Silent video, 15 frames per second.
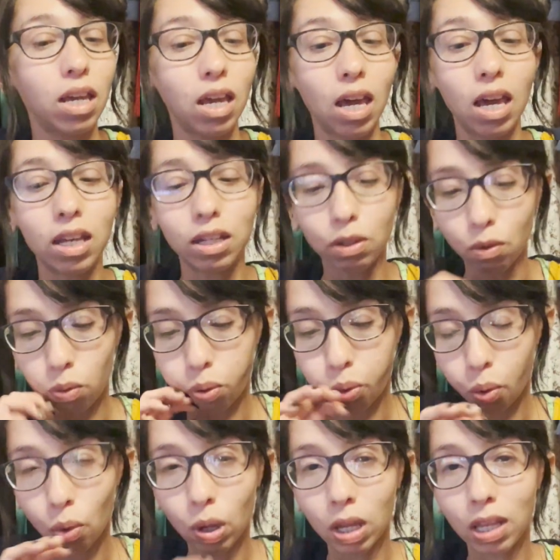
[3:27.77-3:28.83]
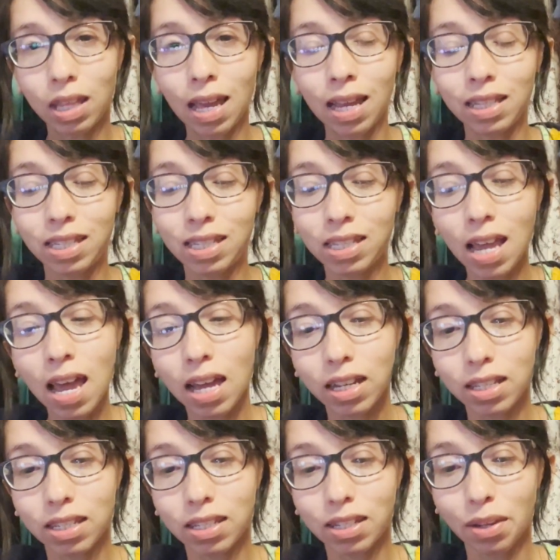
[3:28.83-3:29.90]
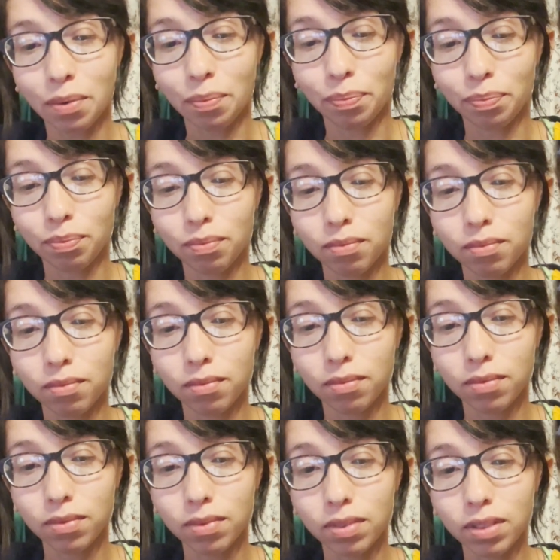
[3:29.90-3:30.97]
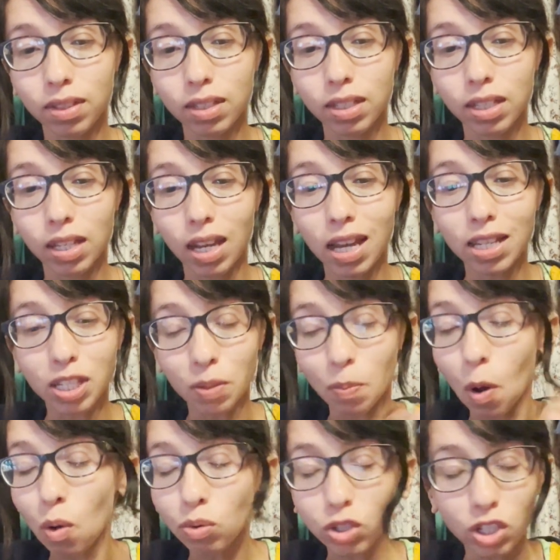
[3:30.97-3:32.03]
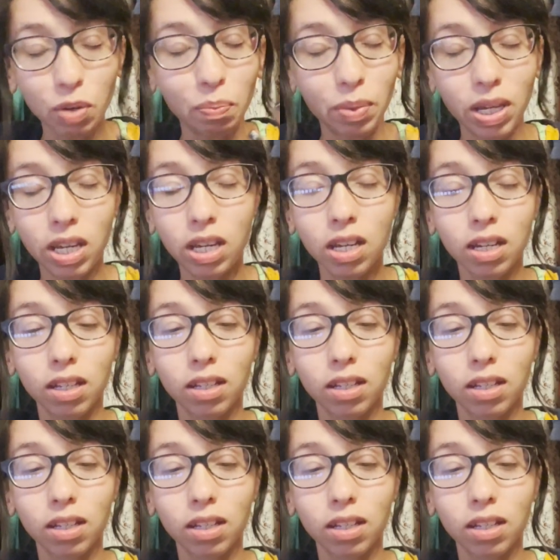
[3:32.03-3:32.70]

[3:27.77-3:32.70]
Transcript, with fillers: And, and sex is supposed to be